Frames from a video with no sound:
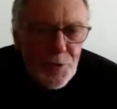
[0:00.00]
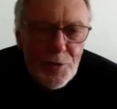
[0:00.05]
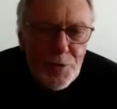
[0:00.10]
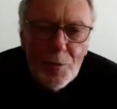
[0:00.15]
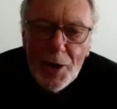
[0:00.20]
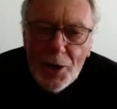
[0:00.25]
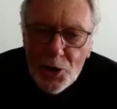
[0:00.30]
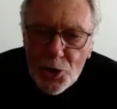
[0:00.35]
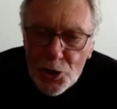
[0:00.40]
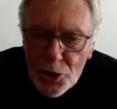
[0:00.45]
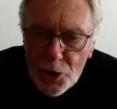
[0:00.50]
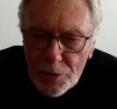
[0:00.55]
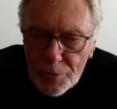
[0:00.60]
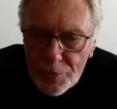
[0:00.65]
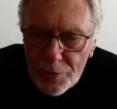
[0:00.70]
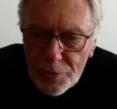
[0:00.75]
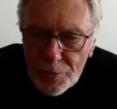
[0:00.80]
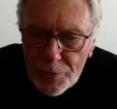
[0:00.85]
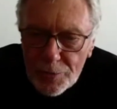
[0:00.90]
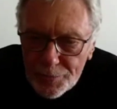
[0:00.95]

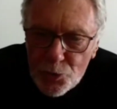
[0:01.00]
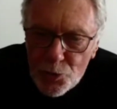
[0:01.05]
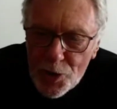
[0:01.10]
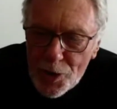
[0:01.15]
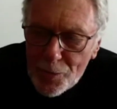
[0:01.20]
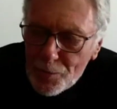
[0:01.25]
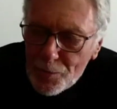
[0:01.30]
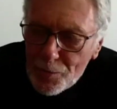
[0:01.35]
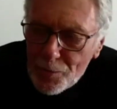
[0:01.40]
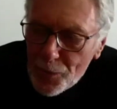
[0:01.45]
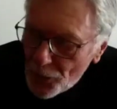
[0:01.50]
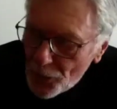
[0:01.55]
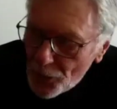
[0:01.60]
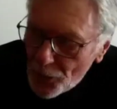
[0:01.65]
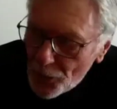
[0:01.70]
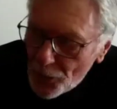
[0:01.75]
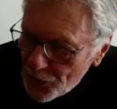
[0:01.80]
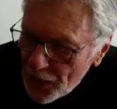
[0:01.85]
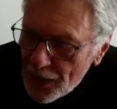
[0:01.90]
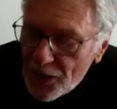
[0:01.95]
transformation, this
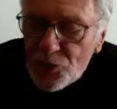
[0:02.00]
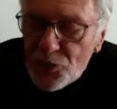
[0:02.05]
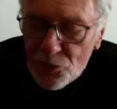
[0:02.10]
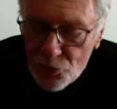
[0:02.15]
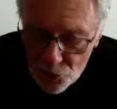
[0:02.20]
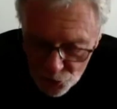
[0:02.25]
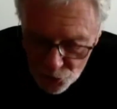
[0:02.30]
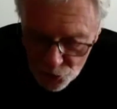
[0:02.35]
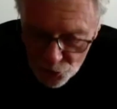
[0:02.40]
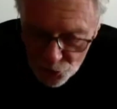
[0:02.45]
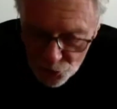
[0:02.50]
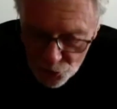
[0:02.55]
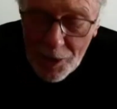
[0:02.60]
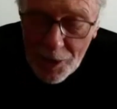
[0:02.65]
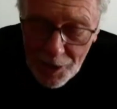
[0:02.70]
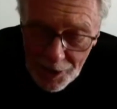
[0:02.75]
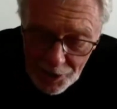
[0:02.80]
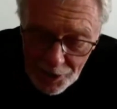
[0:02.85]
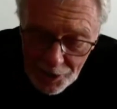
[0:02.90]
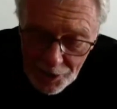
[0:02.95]
rebirth that
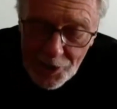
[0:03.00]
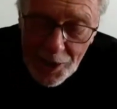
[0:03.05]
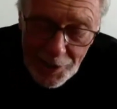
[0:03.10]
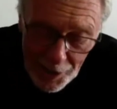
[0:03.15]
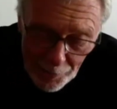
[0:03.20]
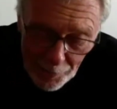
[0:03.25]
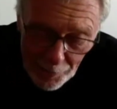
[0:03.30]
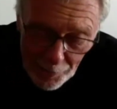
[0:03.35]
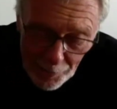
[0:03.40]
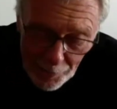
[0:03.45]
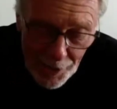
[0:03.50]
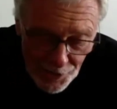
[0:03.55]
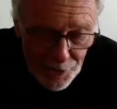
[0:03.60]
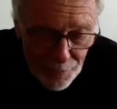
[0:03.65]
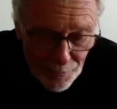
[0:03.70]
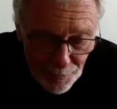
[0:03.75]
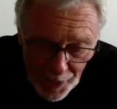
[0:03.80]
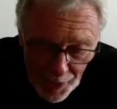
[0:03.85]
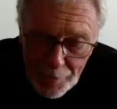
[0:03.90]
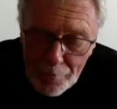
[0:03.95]
is genuinely
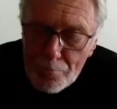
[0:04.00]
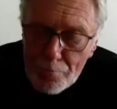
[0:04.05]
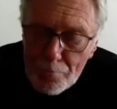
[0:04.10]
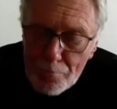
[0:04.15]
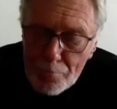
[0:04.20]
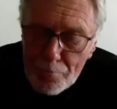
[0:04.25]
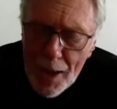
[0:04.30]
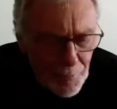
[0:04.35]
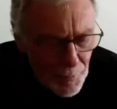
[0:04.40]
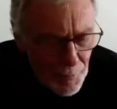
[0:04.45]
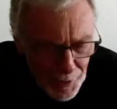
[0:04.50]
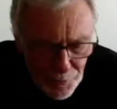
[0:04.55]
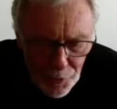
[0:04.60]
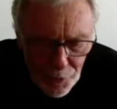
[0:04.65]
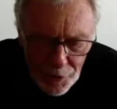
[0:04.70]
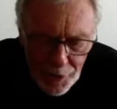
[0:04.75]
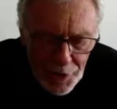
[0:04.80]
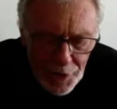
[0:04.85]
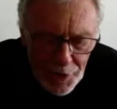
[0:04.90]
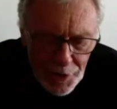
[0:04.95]
taking place
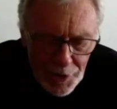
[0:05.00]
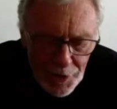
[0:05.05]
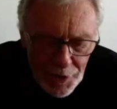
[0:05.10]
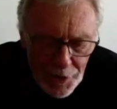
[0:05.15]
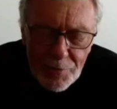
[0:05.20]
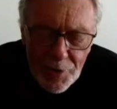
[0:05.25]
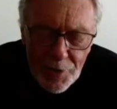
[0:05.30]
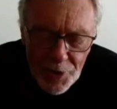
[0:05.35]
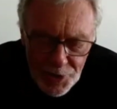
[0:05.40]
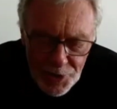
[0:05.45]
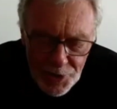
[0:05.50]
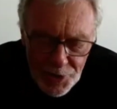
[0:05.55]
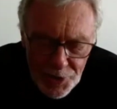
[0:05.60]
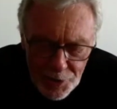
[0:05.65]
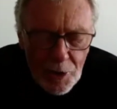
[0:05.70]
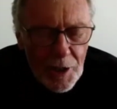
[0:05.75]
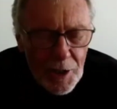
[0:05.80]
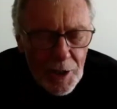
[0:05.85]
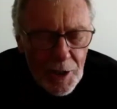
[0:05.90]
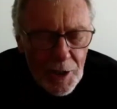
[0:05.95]
in many people, it's
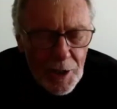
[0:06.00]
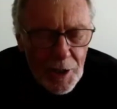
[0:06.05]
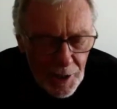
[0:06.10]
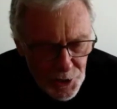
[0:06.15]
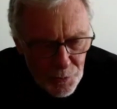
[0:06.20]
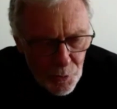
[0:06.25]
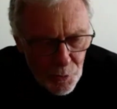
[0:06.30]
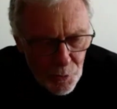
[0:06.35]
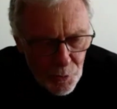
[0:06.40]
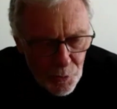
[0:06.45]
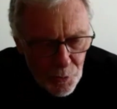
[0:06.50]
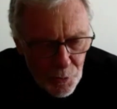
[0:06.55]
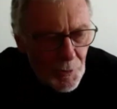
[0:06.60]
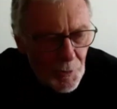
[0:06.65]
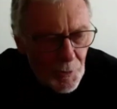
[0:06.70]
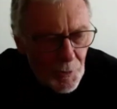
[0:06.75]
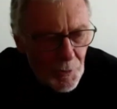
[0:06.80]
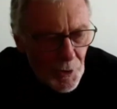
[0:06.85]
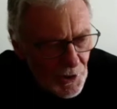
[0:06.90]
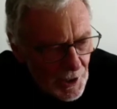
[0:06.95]
very visible in
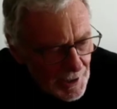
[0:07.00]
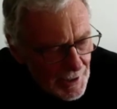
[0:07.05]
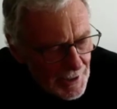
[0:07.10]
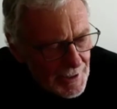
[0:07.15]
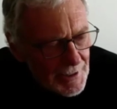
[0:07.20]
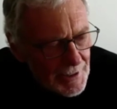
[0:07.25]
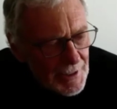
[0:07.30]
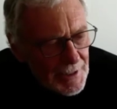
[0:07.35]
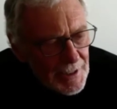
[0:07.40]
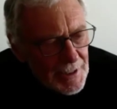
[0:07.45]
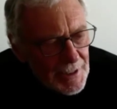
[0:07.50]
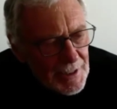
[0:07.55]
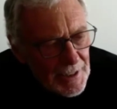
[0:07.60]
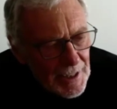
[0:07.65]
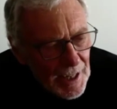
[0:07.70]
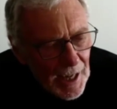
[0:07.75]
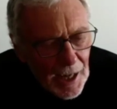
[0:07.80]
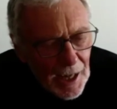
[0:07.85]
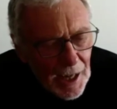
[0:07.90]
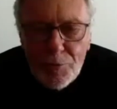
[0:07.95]
our small community here,
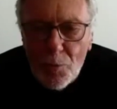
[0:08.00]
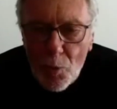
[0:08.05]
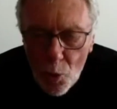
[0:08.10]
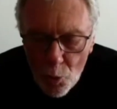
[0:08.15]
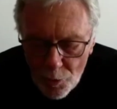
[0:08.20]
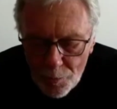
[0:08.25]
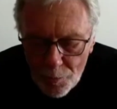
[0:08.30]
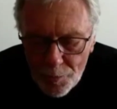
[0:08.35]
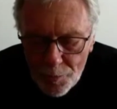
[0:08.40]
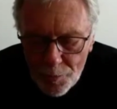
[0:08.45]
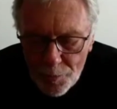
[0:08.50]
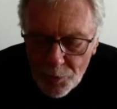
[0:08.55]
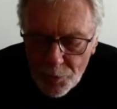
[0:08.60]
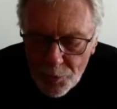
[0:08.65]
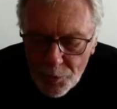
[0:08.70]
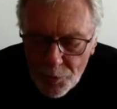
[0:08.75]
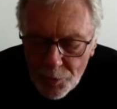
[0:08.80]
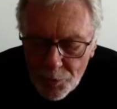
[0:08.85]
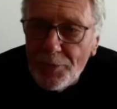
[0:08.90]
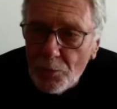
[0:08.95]
and from all the
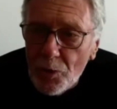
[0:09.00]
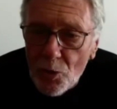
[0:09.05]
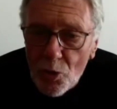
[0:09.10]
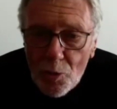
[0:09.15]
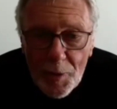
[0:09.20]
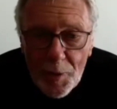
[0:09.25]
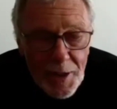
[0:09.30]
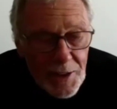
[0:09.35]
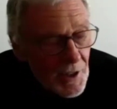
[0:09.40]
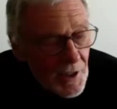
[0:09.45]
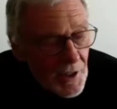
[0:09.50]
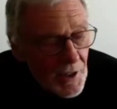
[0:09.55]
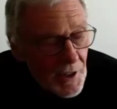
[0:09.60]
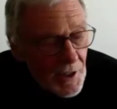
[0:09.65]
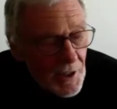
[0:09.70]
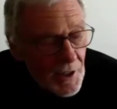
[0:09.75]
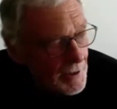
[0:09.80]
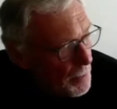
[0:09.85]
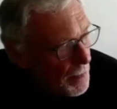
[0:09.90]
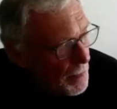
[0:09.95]
people I think we're all
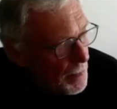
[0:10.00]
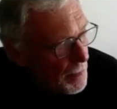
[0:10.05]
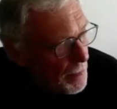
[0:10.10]
meeting,